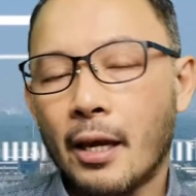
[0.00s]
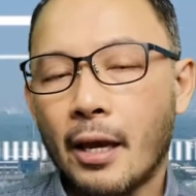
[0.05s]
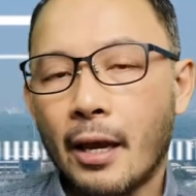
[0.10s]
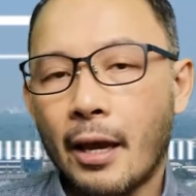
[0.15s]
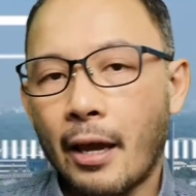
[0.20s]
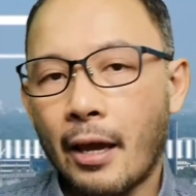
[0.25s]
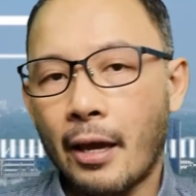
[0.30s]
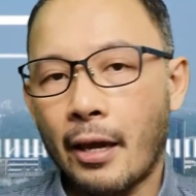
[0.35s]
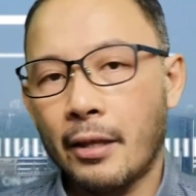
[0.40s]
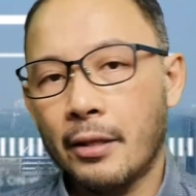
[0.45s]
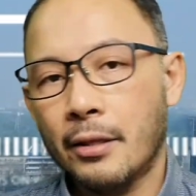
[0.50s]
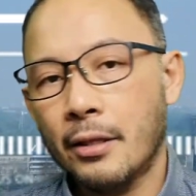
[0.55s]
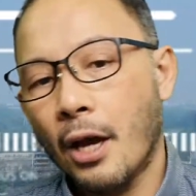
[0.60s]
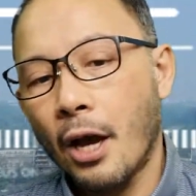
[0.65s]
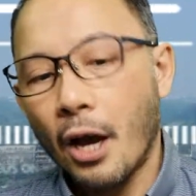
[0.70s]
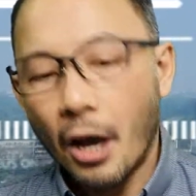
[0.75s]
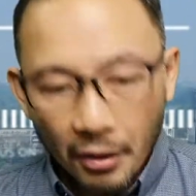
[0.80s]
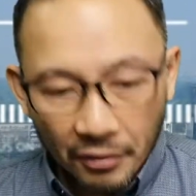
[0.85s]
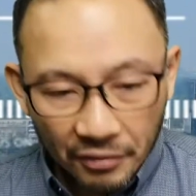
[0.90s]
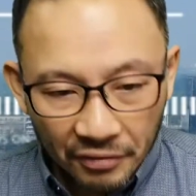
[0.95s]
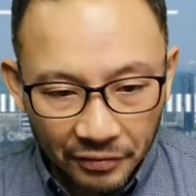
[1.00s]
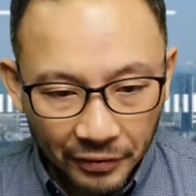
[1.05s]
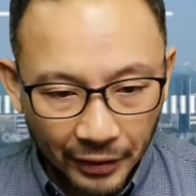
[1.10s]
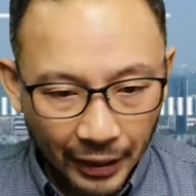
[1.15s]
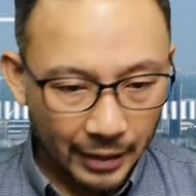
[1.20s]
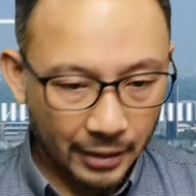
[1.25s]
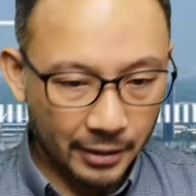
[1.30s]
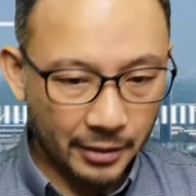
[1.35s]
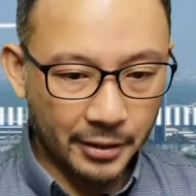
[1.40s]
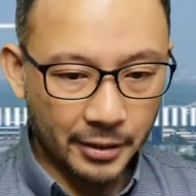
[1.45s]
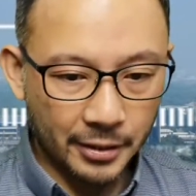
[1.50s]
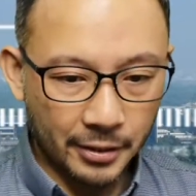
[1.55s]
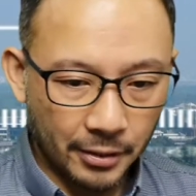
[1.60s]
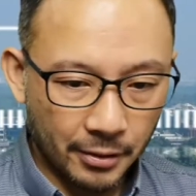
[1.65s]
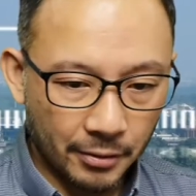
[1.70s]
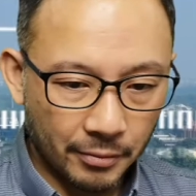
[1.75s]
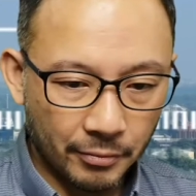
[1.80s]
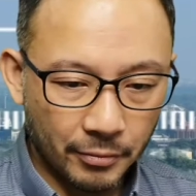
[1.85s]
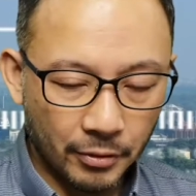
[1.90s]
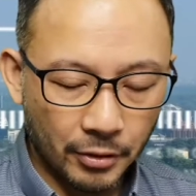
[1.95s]
and threats.
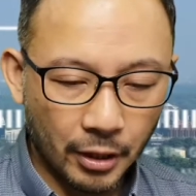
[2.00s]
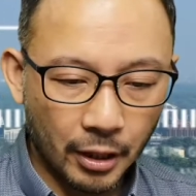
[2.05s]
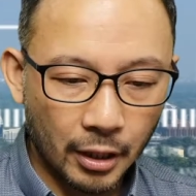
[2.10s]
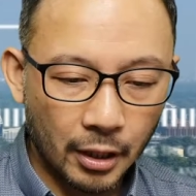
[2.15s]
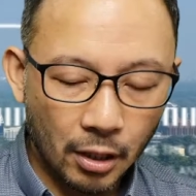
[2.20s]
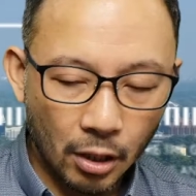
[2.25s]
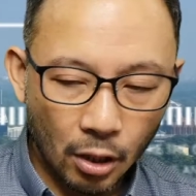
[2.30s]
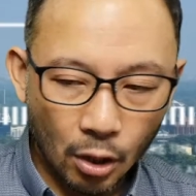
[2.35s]
Okay.